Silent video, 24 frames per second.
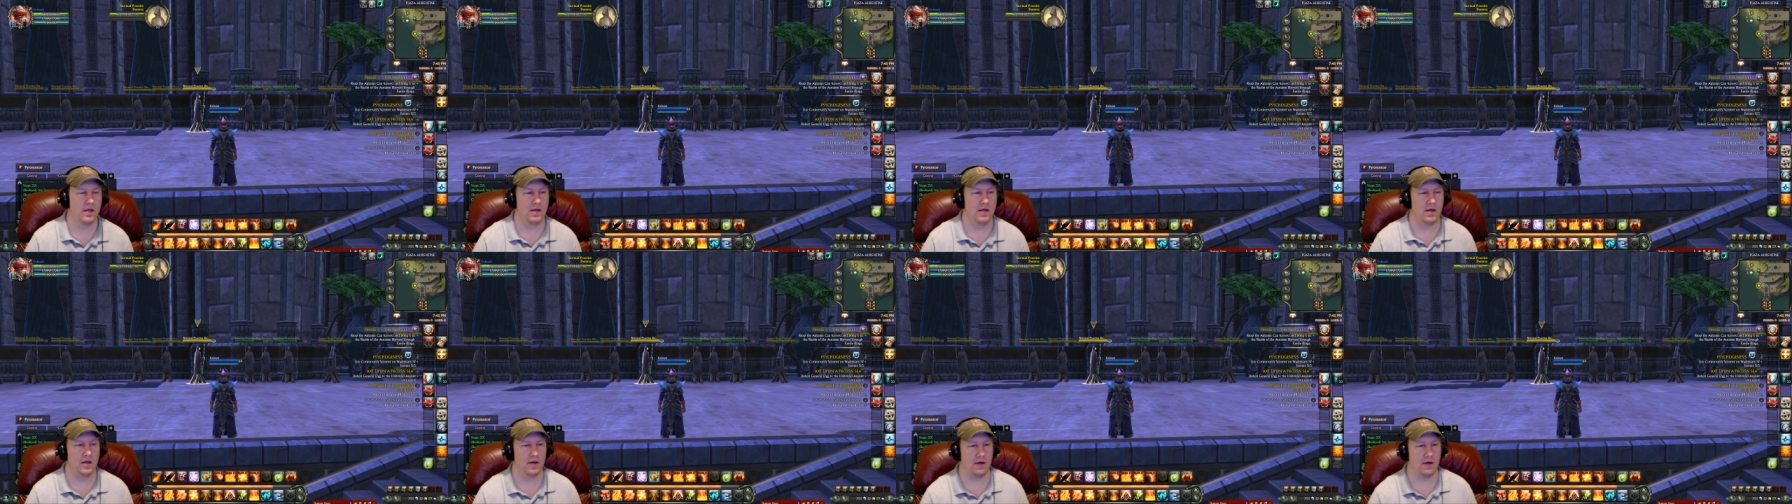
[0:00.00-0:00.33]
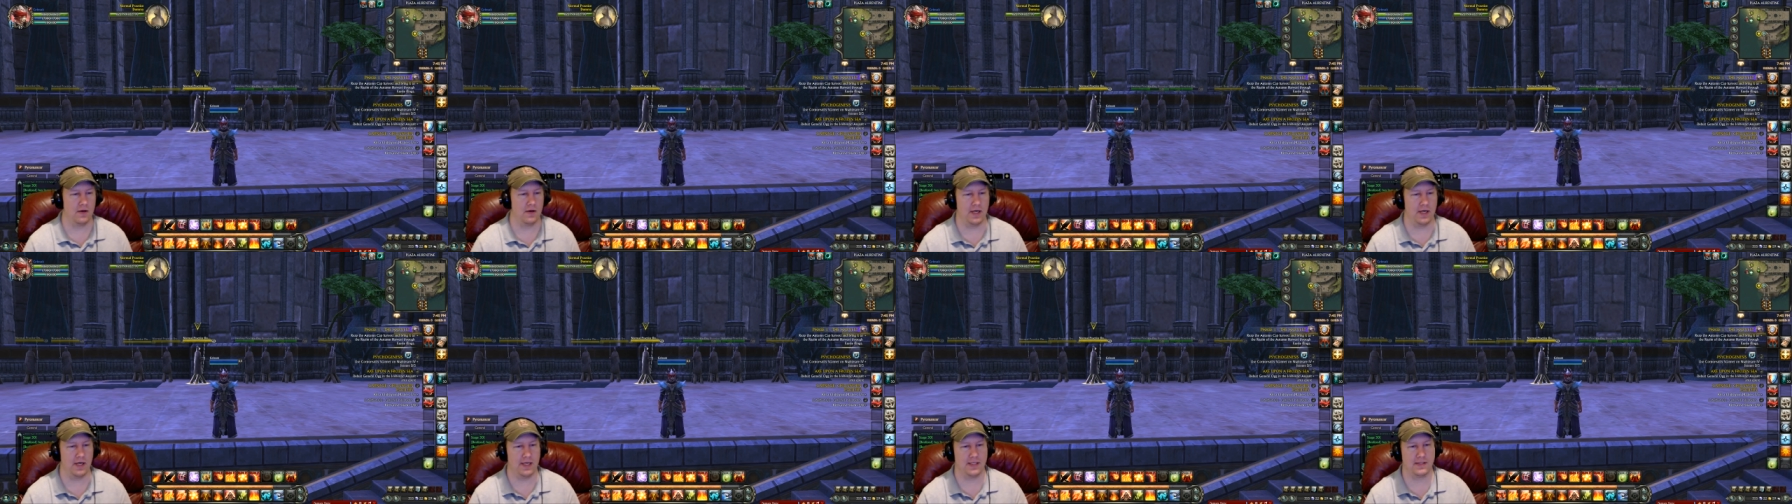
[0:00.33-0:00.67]

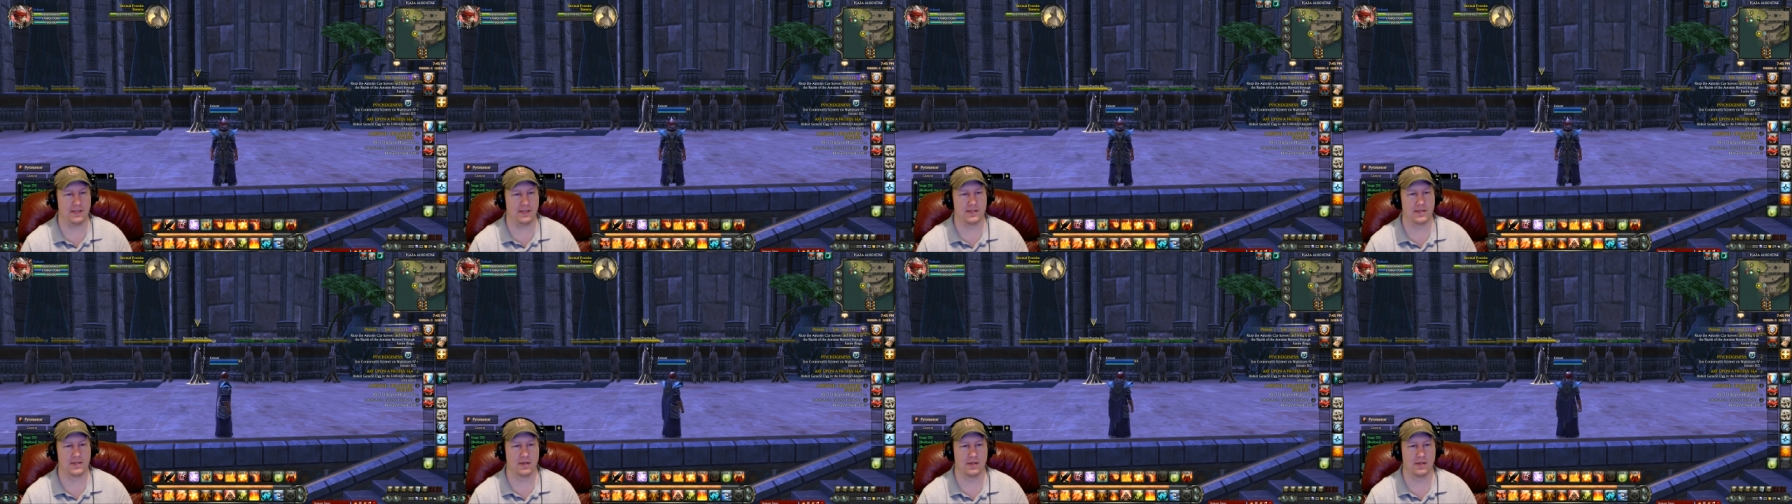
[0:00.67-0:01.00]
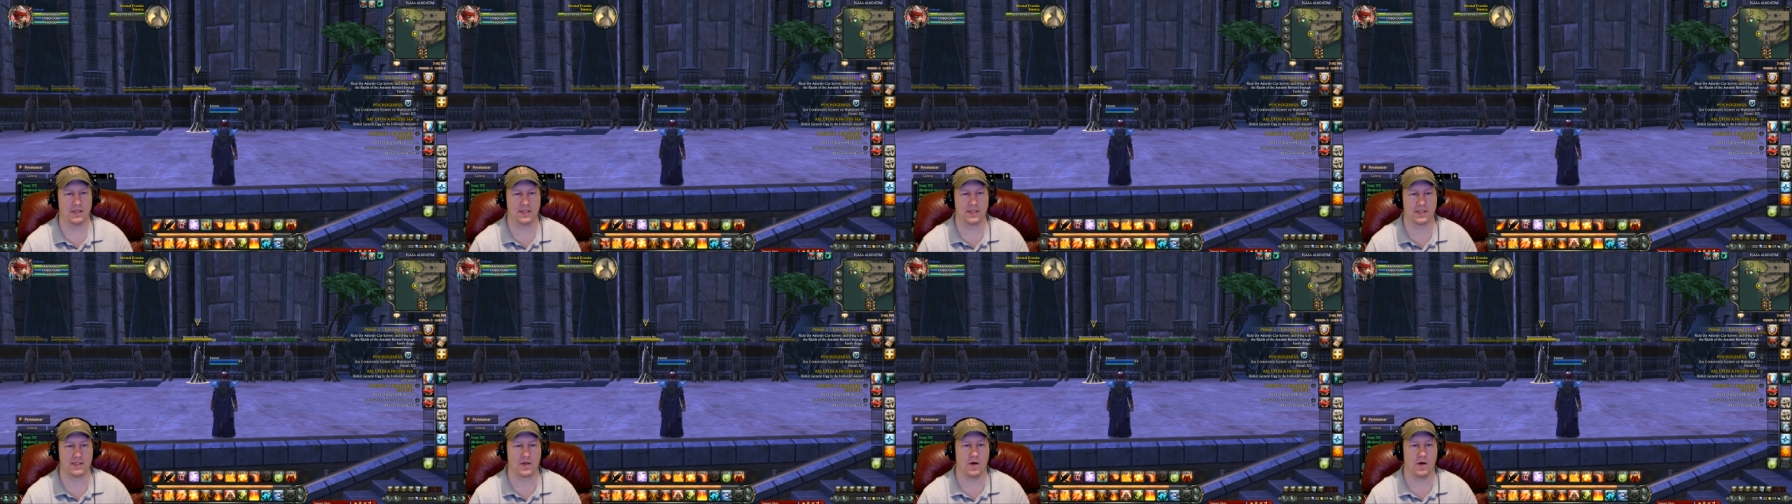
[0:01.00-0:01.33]
Alright, so
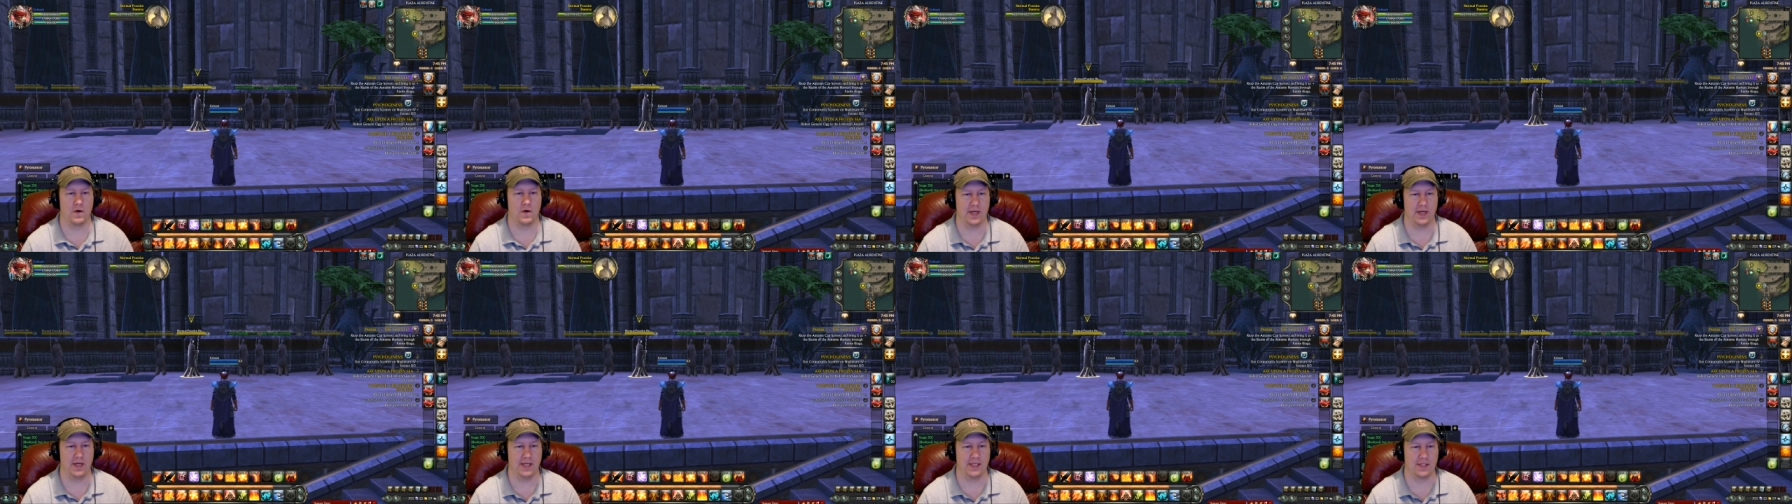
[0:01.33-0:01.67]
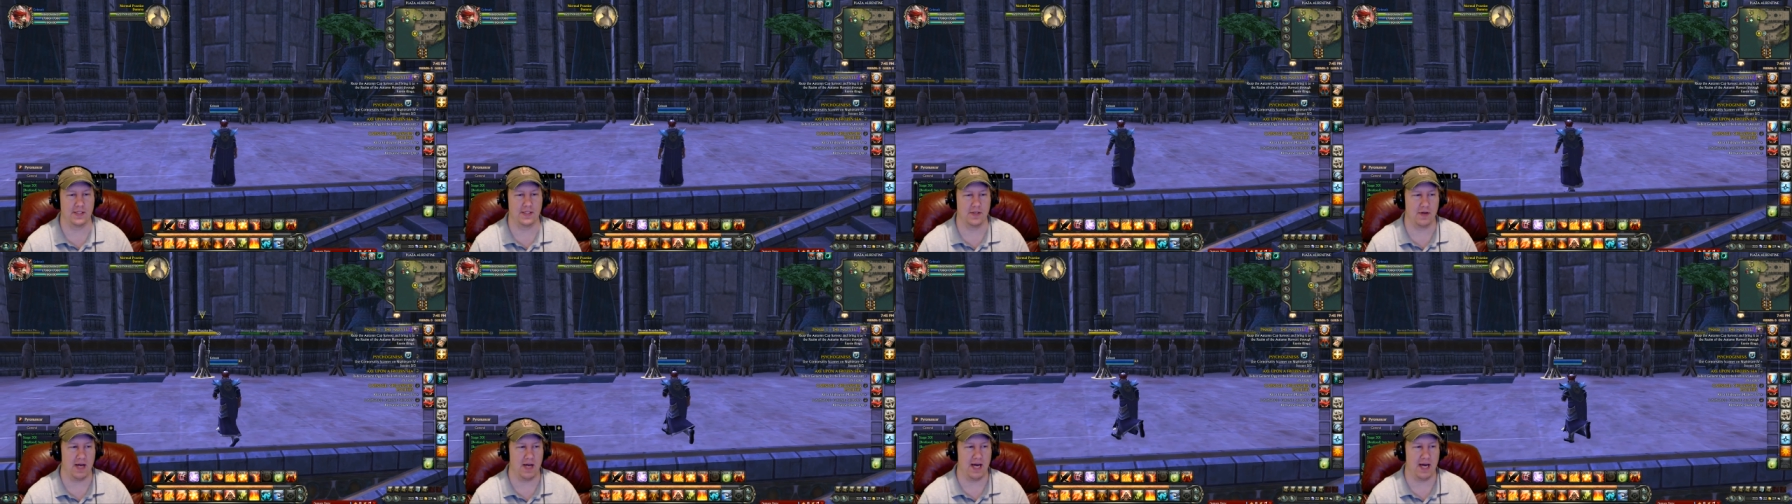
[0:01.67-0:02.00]
let's go
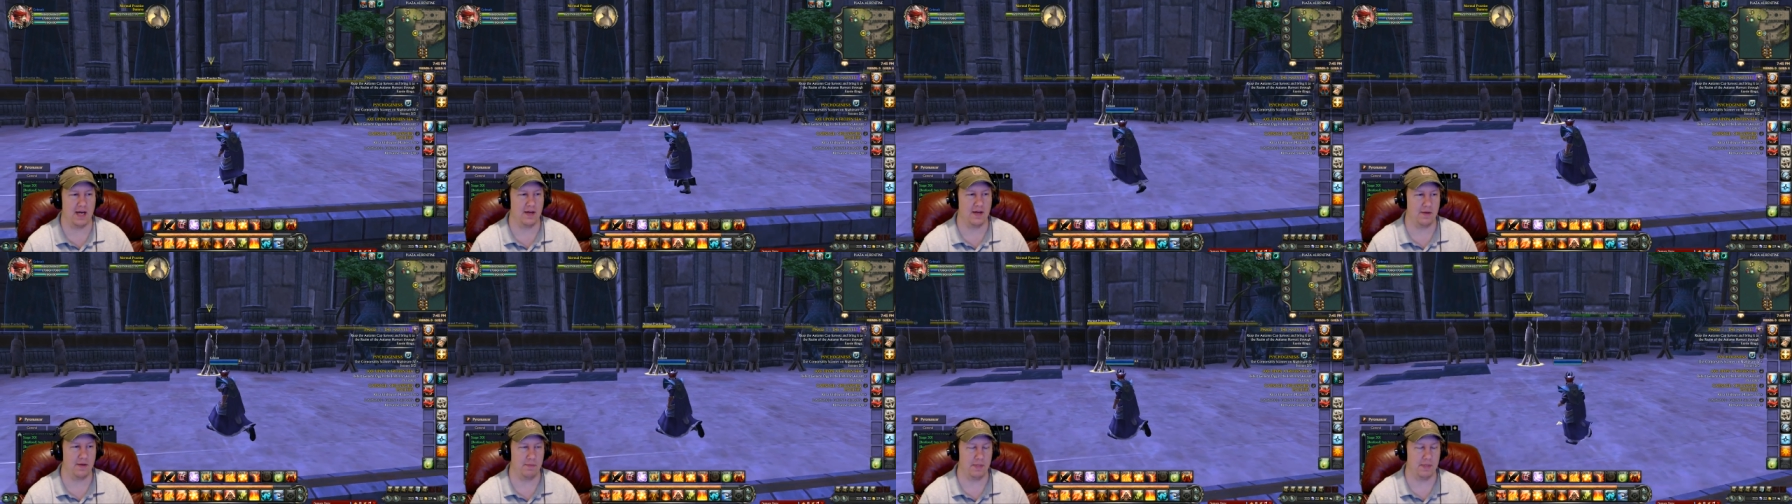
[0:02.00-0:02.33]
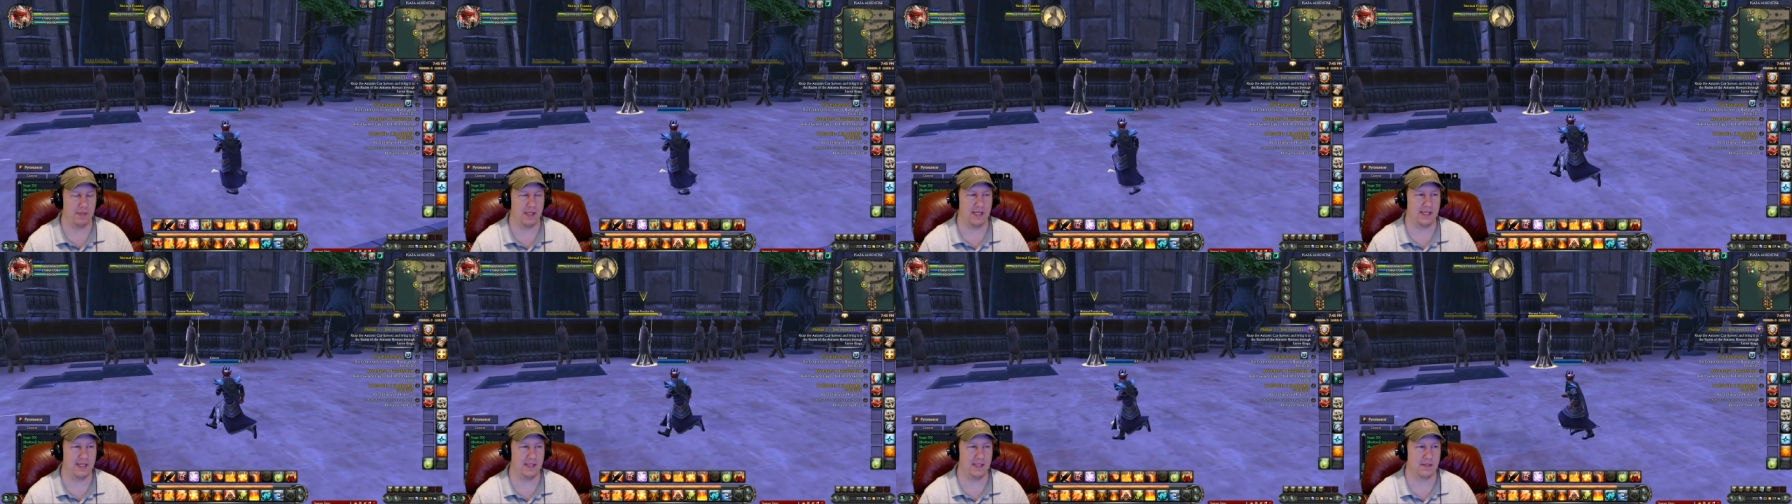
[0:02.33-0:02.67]
into how to
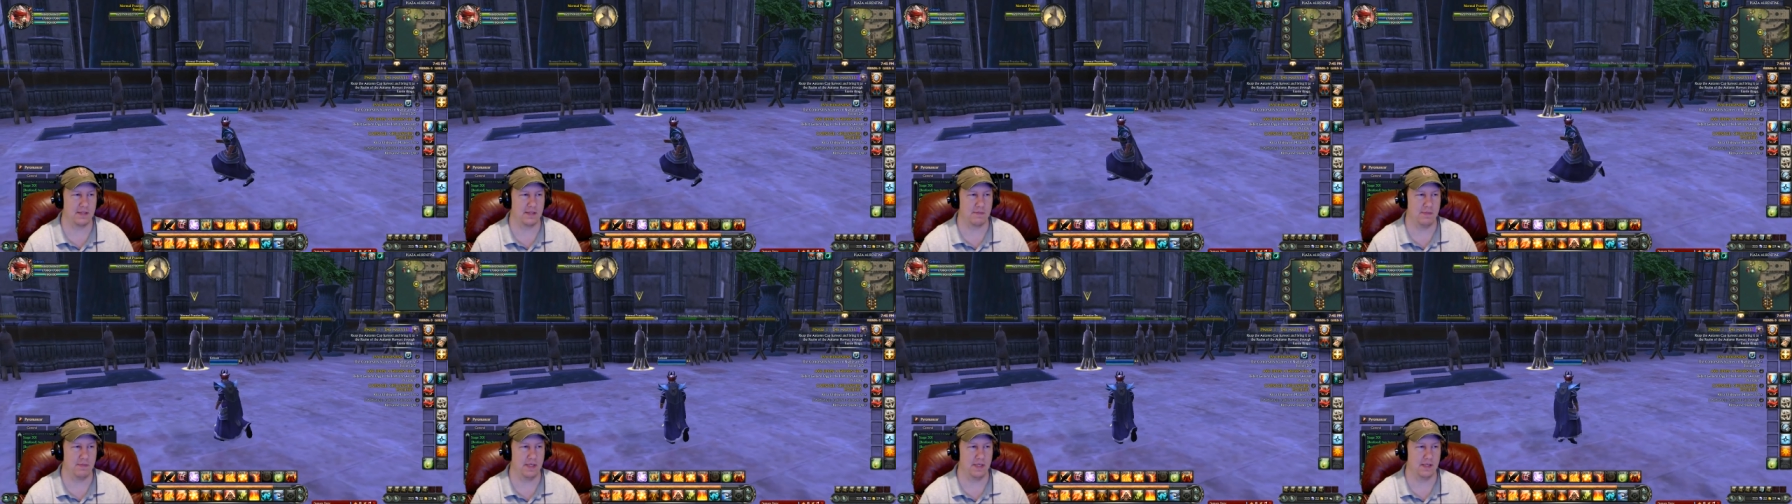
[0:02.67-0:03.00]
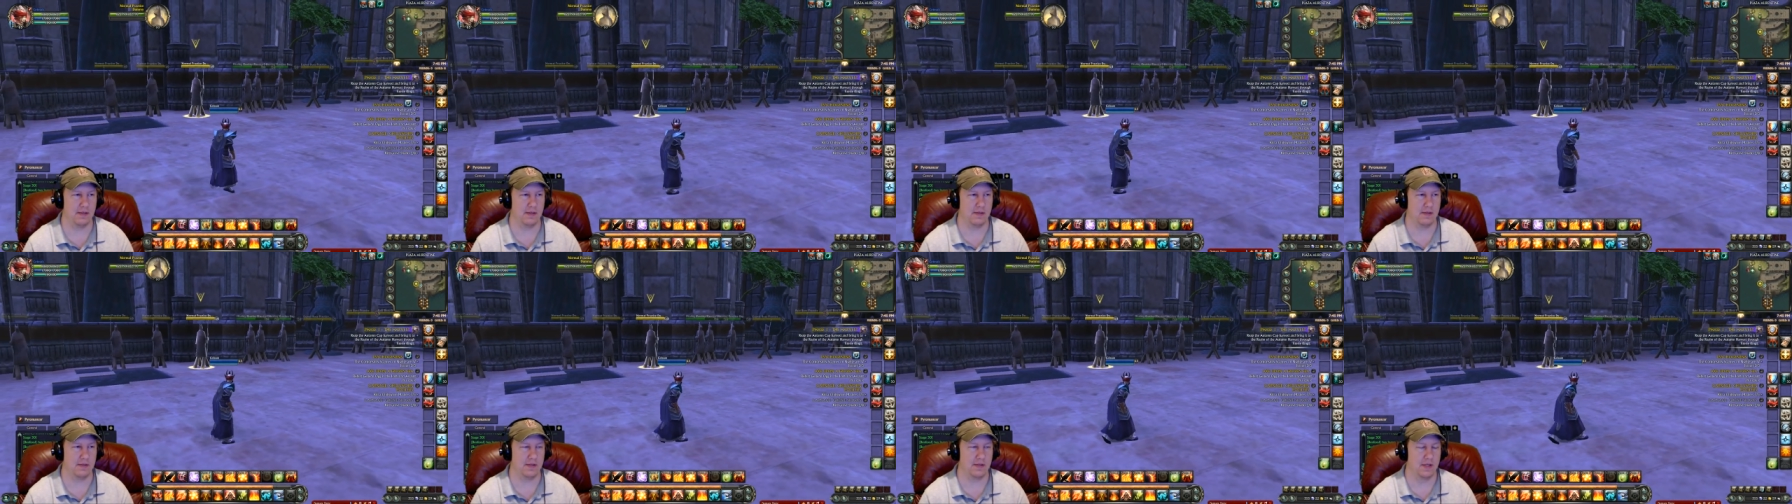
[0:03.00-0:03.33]
play this
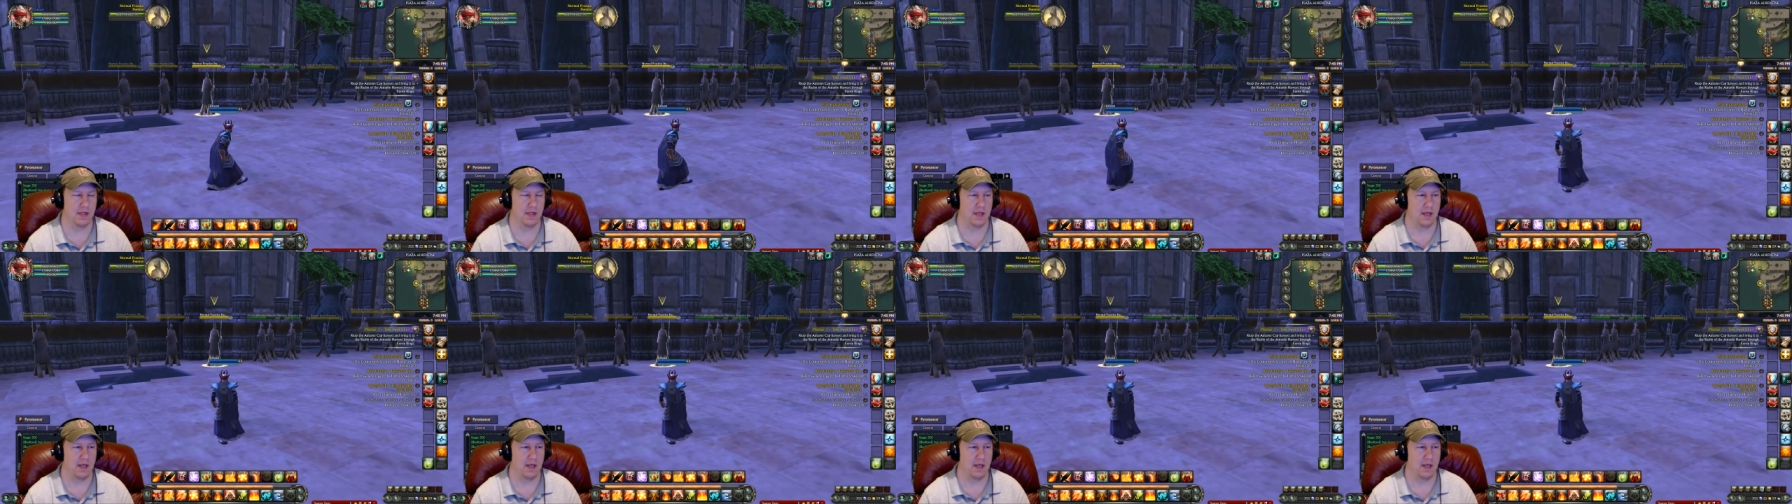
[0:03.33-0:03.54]
build.